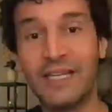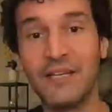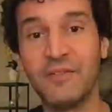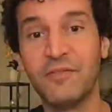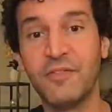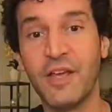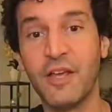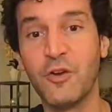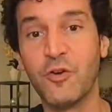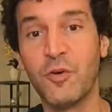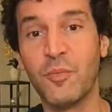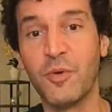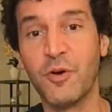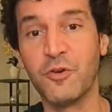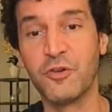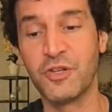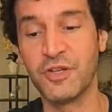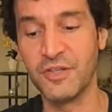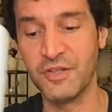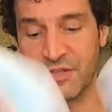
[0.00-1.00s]
convey your
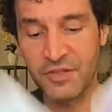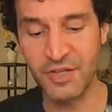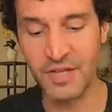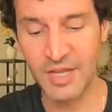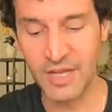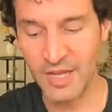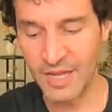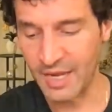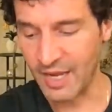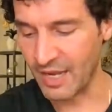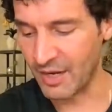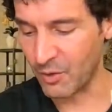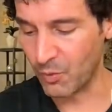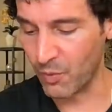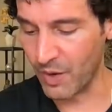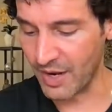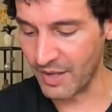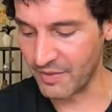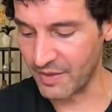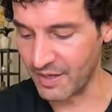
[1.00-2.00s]
emotions in a
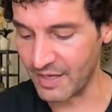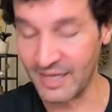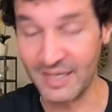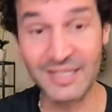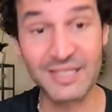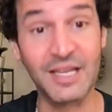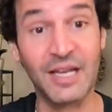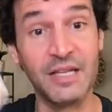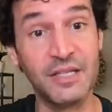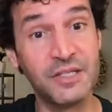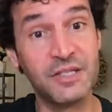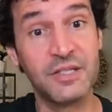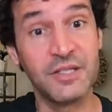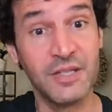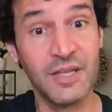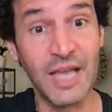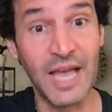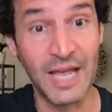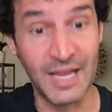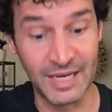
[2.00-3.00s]
way that
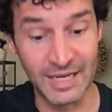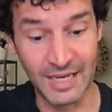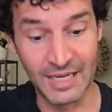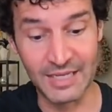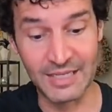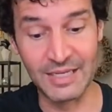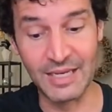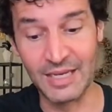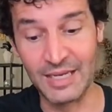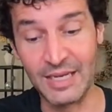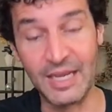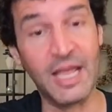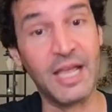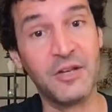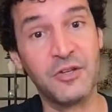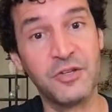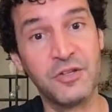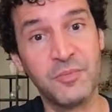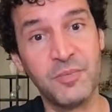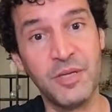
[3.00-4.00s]
excites and
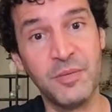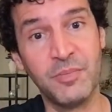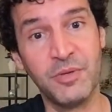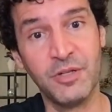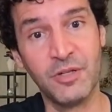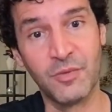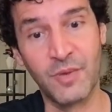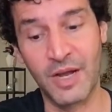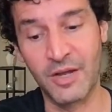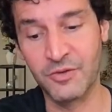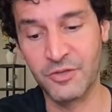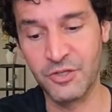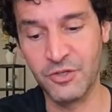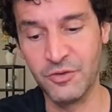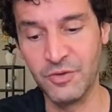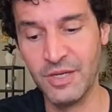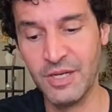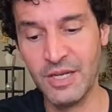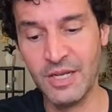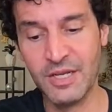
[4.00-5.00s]
engages people around
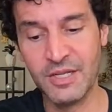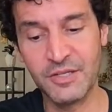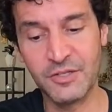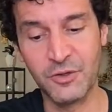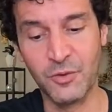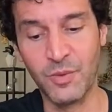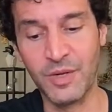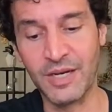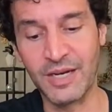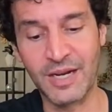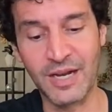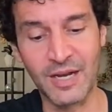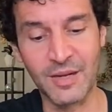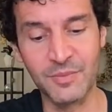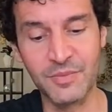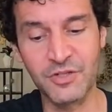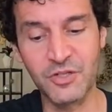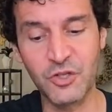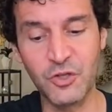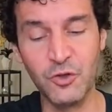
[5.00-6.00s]
you. So when it
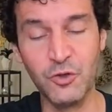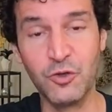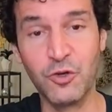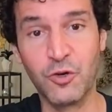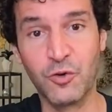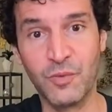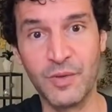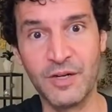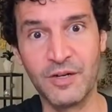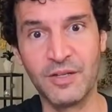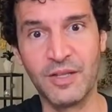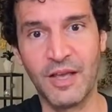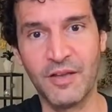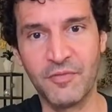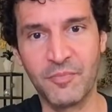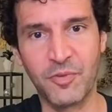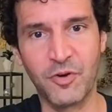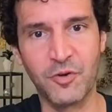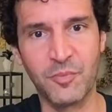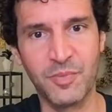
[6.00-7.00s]
comes to career, life
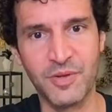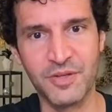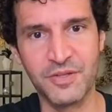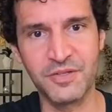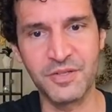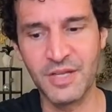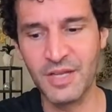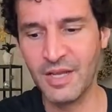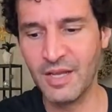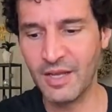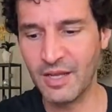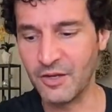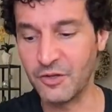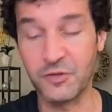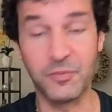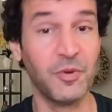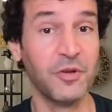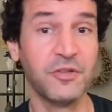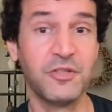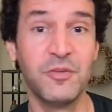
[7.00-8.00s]
purpose, you're
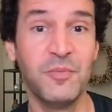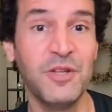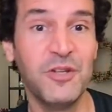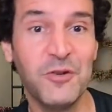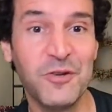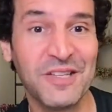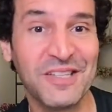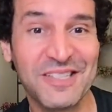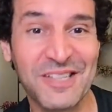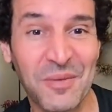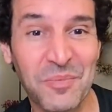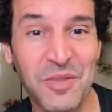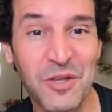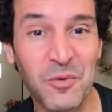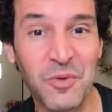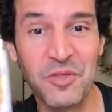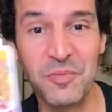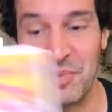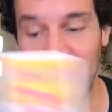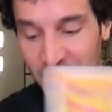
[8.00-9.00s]
supposed to be doing something
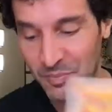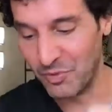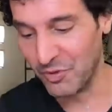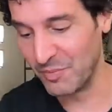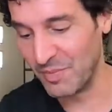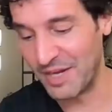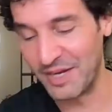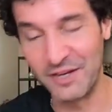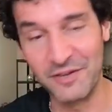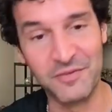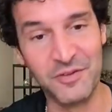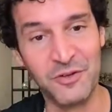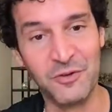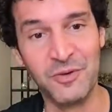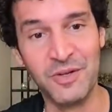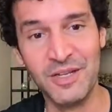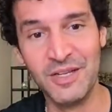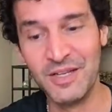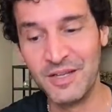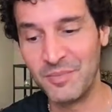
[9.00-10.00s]
with people, many of you,
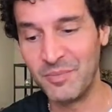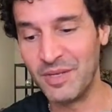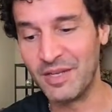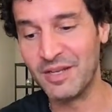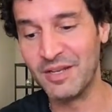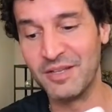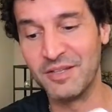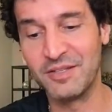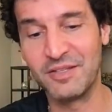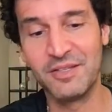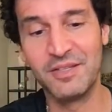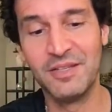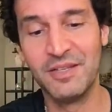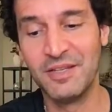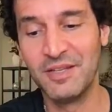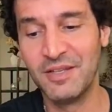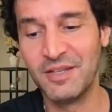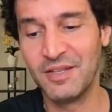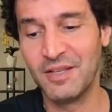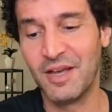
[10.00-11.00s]
because,
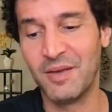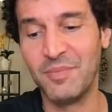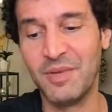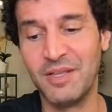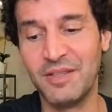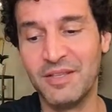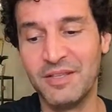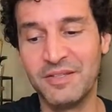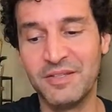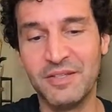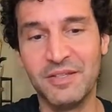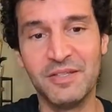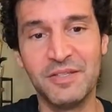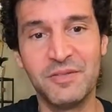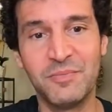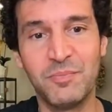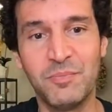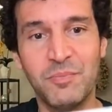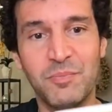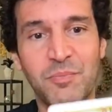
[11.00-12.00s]
I mean, this
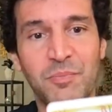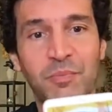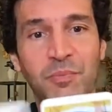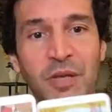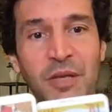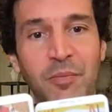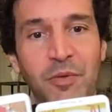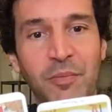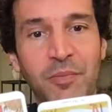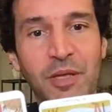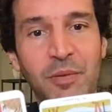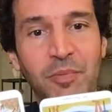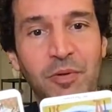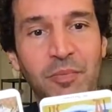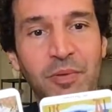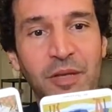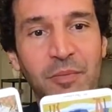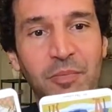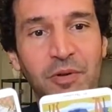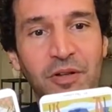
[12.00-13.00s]
is people, people,
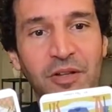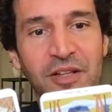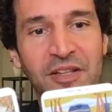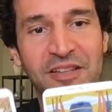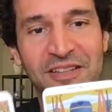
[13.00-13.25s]
people.